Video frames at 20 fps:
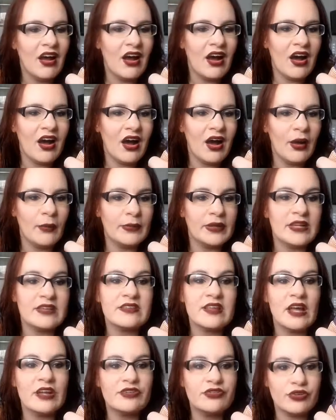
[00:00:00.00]
Um,
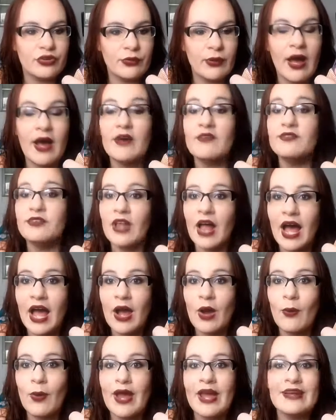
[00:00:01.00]
because I do have
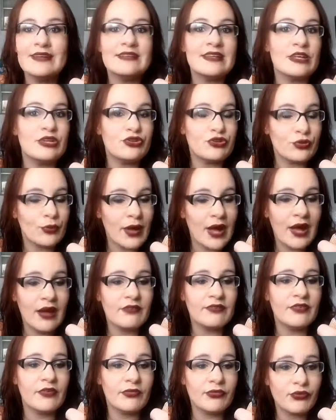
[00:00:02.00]
flyaways, I do
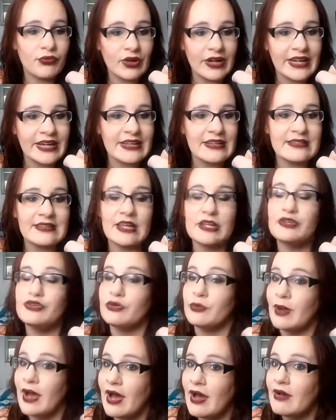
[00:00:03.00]
have frizz, I
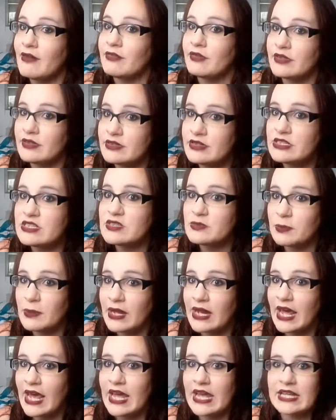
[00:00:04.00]
do have
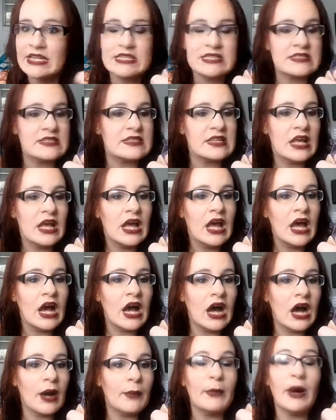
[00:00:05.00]
split ends.
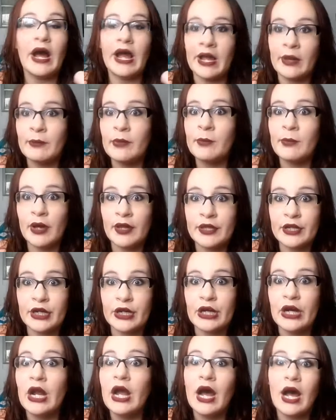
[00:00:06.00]
Um, I am a
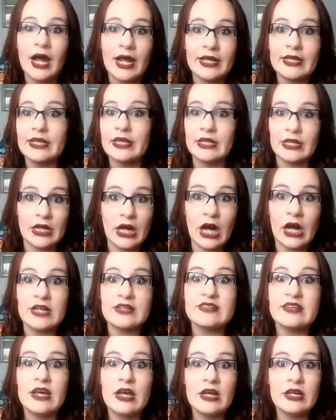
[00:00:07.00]
mother. I
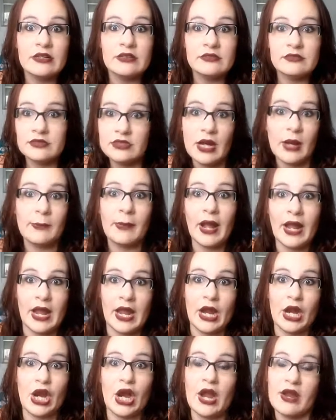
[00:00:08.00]
cannot cut my
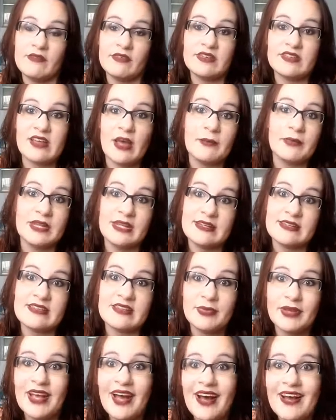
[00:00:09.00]
hair every time it needs
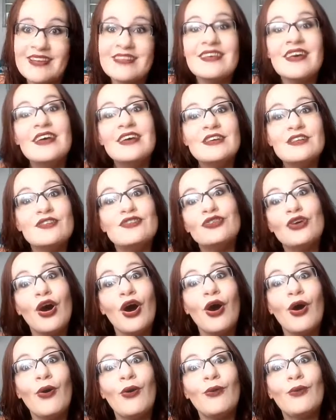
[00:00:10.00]
to be cut.
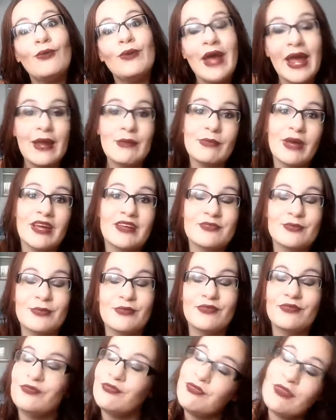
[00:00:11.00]
So, and my
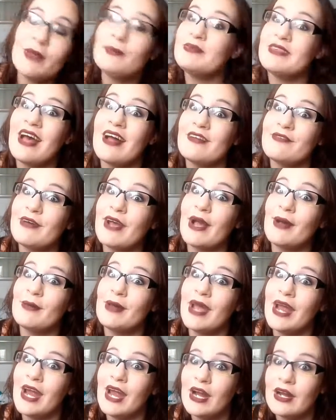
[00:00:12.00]
husband flips out if I cut
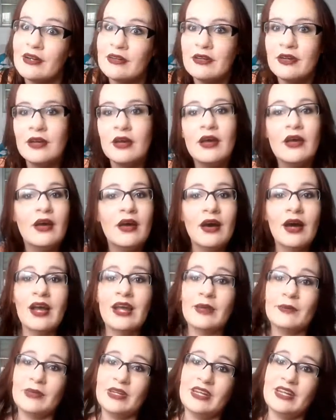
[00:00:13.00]
my hair. I
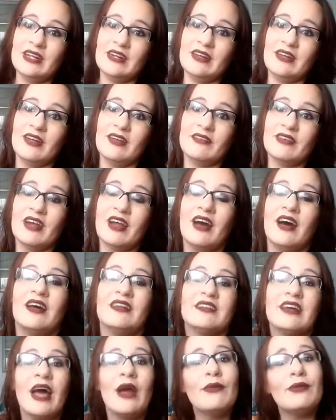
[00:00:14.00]
am in need of a
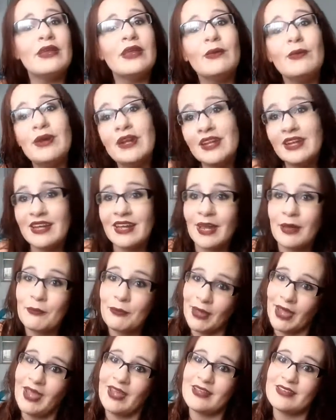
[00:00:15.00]
cut. I really wanted to get
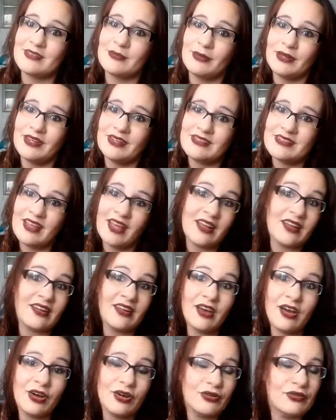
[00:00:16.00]
bangs, but he's like,
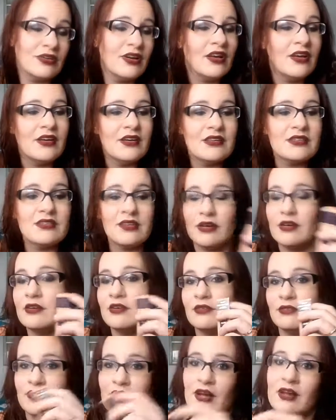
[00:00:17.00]
no. So,
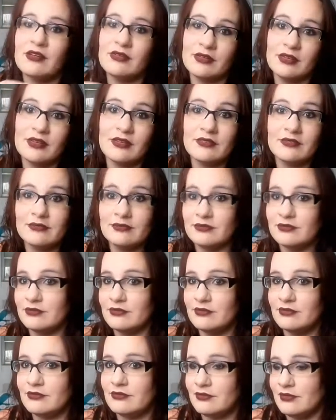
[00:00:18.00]
I don't know.
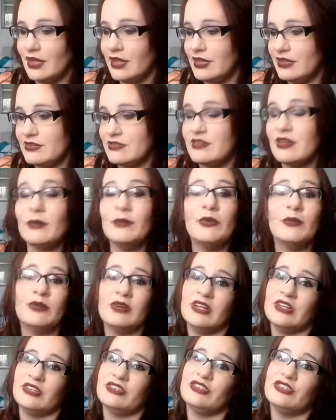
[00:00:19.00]
Ladies, tell me
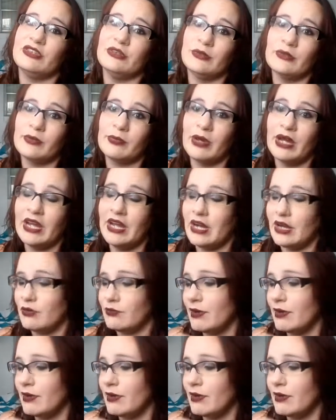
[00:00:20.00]
what I should do with my hair.